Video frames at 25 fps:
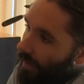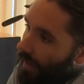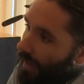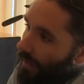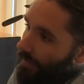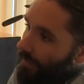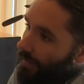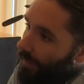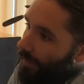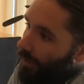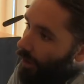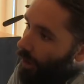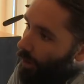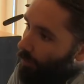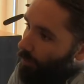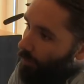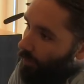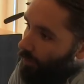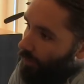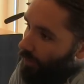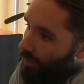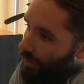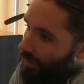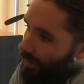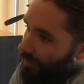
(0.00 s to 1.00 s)
and then
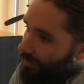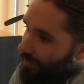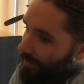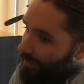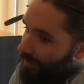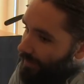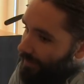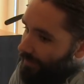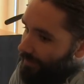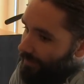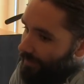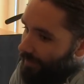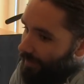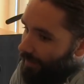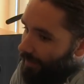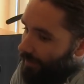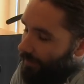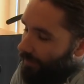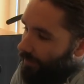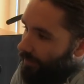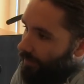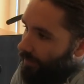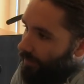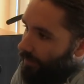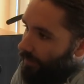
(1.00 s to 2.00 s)
uploading it to the internet.
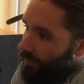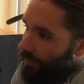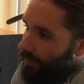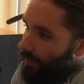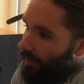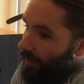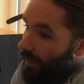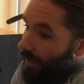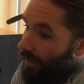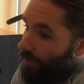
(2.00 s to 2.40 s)
Yes.